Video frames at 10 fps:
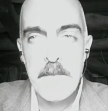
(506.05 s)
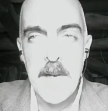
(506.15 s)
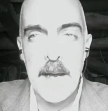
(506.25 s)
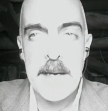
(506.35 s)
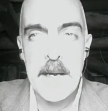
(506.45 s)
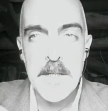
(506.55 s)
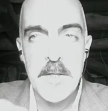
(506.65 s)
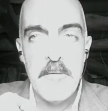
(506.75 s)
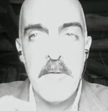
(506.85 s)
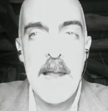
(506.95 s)
like
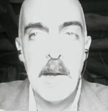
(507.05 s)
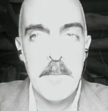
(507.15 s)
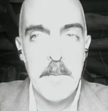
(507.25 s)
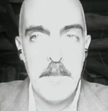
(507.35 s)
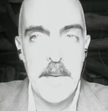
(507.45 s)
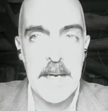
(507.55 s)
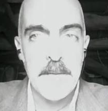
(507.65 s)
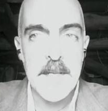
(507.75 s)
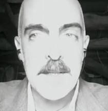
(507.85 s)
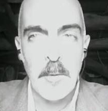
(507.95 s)
develop
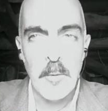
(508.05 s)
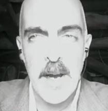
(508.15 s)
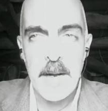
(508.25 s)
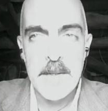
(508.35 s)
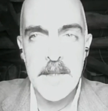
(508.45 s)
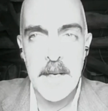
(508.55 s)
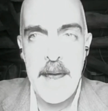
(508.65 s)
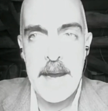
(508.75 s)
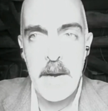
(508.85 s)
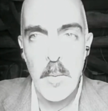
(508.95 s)
beliefs, it's like, right,
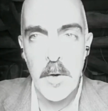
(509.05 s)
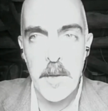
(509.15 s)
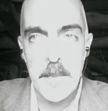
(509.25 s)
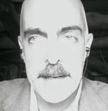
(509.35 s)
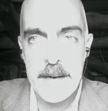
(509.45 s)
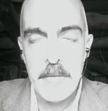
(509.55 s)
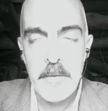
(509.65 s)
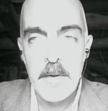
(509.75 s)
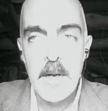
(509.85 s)
today we're going to believe,